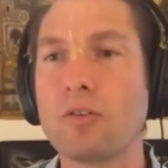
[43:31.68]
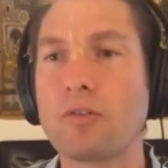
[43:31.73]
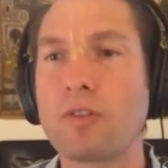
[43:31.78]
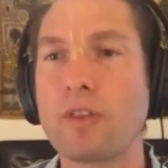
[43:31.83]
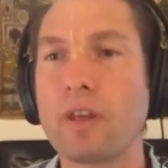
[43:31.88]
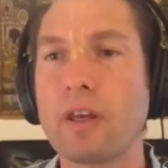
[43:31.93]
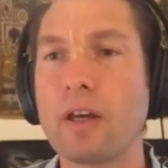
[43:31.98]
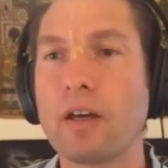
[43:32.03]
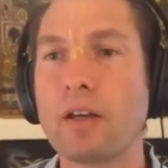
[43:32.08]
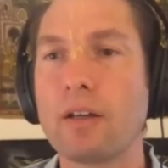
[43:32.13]

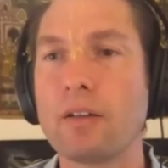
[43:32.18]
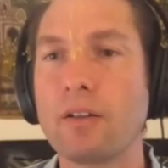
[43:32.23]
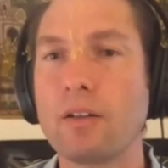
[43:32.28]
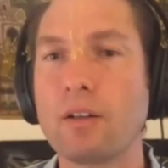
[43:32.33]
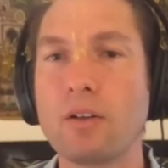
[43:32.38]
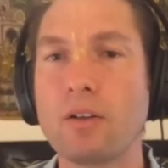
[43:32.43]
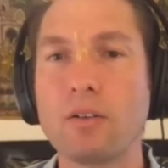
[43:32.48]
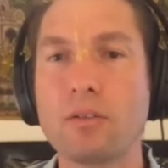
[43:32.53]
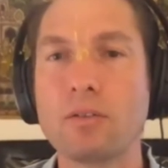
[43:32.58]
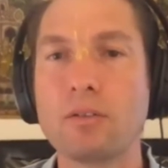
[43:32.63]
that,
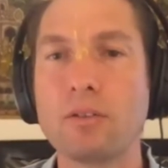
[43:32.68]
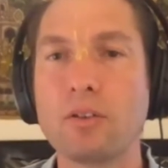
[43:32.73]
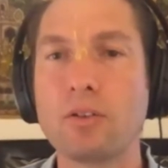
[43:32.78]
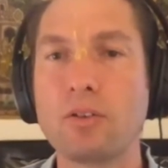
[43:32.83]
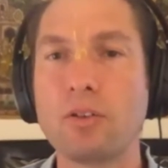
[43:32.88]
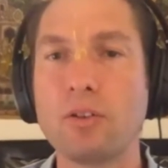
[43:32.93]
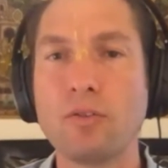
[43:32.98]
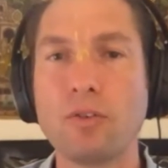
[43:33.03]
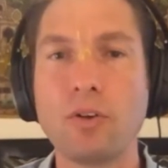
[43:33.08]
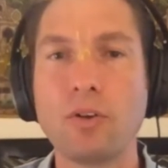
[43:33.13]

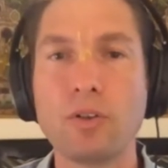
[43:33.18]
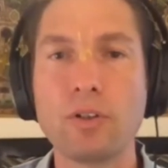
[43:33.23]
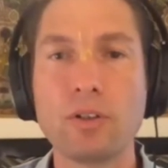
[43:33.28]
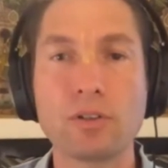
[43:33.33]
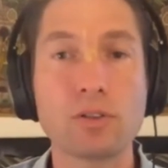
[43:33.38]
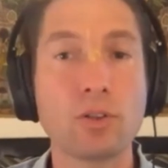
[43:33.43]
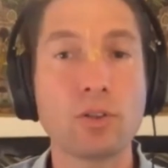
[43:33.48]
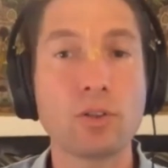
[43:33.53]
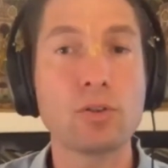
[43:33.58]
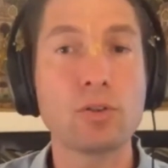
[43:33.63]
devotee
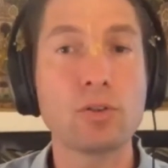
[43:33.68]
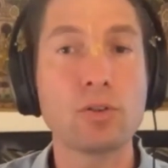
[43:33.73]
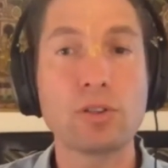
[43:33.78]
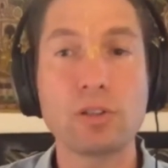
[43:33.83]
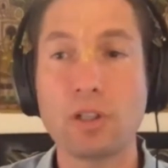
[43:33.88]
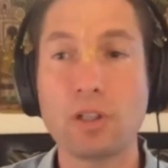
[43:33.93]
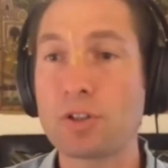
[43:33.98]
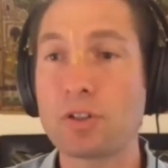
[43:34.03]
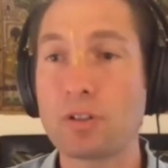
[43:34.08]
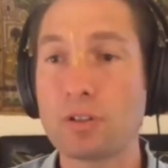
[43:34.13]

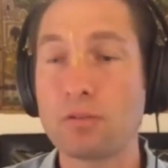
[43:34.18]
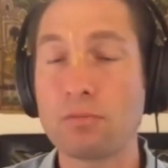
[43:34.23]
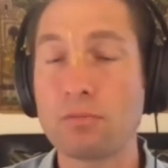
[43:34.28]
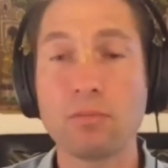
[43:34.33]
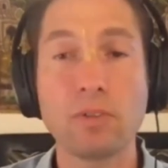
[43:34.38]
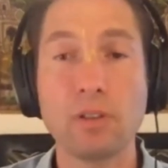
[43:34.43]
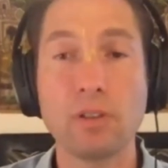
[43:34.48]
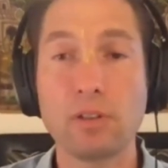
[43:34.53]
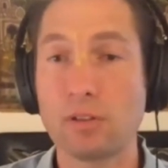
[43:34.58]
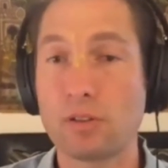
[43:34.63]

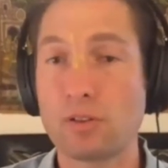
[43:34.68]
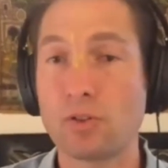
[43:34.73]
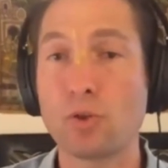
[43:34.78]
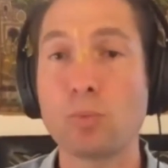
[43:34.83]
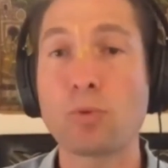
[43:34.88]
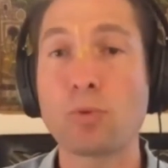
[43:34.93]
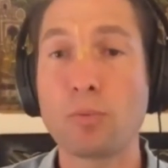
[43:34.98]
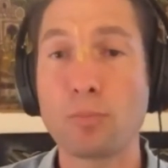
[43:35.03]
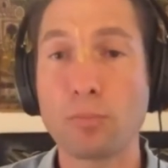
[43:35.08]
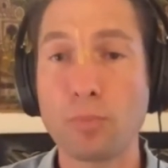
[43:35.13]
association is
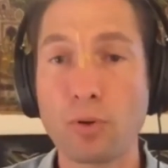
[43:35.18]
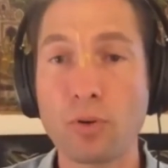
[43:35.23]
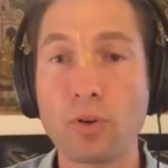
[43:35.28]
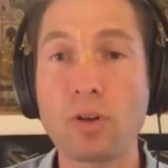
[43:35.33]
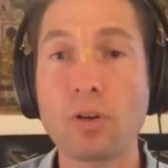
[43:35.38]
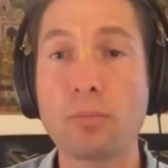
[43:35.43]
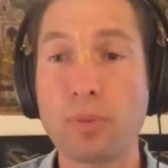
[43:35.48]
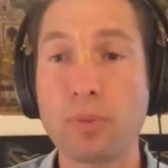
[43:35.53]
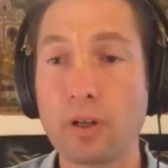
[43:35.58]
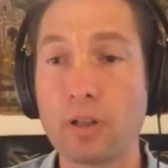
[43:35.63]
super
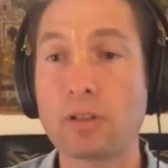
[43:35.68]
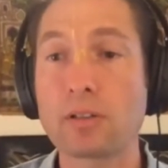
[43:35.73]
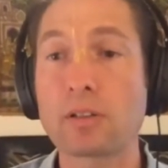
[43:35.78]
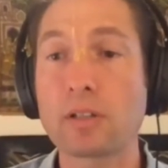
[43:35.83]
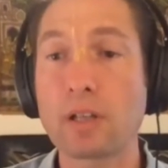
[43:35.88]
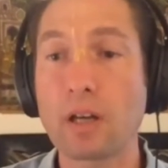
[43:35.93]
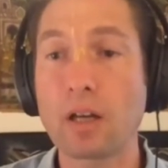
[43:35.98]
important, but it's got to